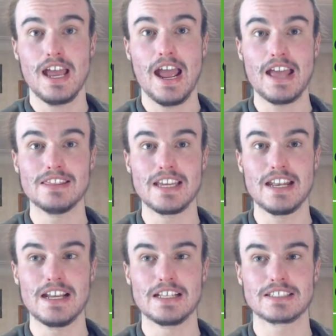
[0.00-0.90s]
And then
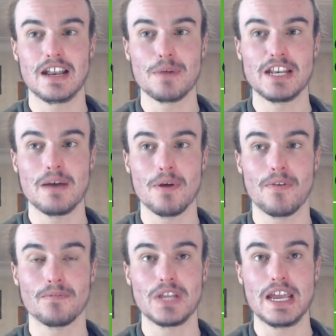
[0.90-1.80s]
it is going to be number
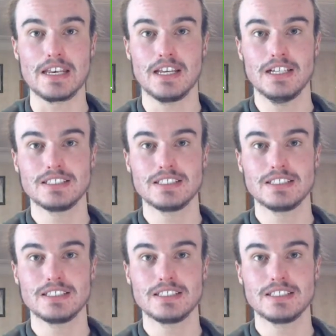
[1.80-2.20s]
15,